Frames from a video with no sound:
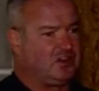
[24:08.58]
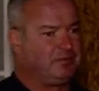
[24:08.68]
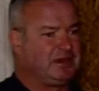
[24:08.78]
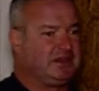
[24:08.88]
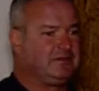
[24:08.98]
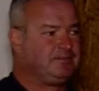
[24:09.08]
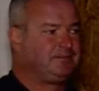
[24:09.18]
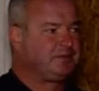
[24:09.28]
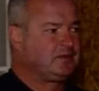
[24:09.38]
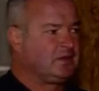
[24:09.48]
opening.
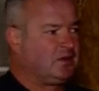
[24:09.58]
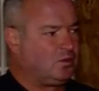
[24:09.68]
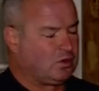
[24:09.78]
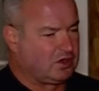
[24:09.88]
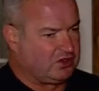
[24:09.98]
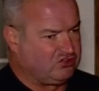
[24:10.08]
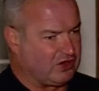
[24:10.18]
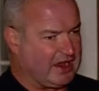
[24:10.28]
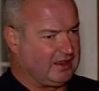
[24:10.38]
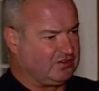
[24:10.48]
We're gonna
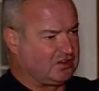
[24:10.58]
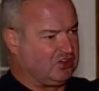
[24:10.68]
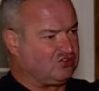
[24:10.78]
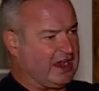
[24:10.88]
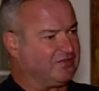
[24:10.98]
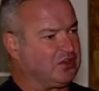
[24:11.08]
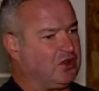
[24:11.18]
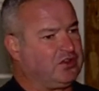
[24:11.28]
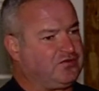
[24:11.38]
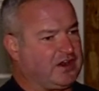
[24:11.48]
dra- it's gonna draft
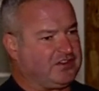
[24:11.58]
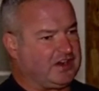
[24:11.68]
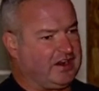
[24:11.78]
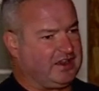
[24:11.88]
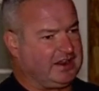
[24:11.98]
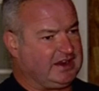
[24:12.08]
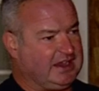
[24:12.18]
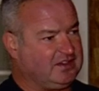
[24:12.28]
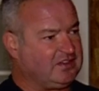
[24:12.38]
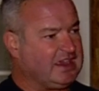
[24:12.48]
all the fresh air in it
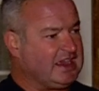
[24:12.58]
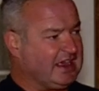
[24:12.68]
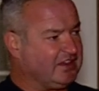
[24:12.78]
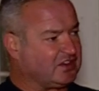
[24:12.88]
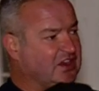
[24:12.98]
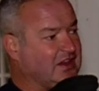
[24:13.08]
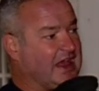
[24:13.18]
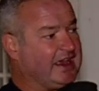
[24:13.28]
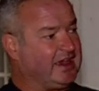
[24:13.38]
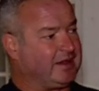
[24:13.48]
needs and it's gonna
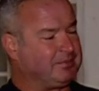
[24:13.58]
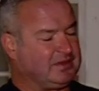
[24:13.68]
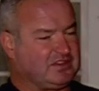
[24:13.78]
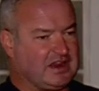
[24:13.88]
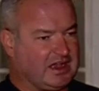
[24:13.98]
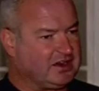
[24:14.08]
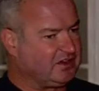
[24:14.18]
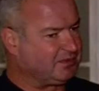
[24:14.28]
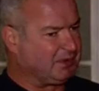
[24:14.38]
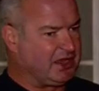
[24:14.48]
light up. It's not going to
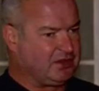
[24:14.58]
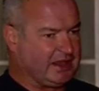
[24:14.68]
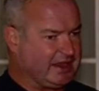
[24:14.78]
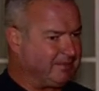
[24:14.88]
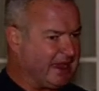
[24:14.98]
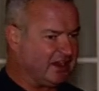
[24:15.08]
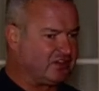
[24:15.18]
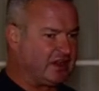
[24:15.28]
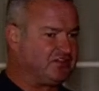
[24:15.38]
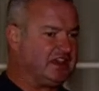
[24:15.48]
explode like a
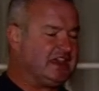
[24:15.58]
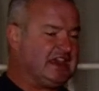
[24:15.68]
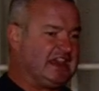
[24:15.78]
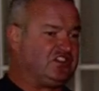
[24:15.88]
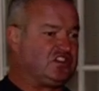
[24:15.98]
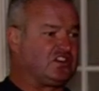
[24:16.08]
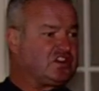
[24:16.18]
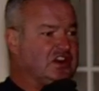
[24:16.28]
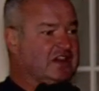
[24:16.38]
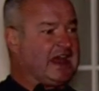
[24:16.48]
backdraft. It's just
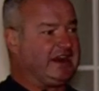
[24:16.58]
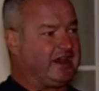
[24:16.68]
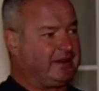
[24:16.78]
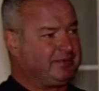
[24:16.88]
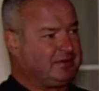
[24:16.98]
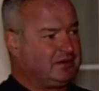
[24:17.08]
going to light up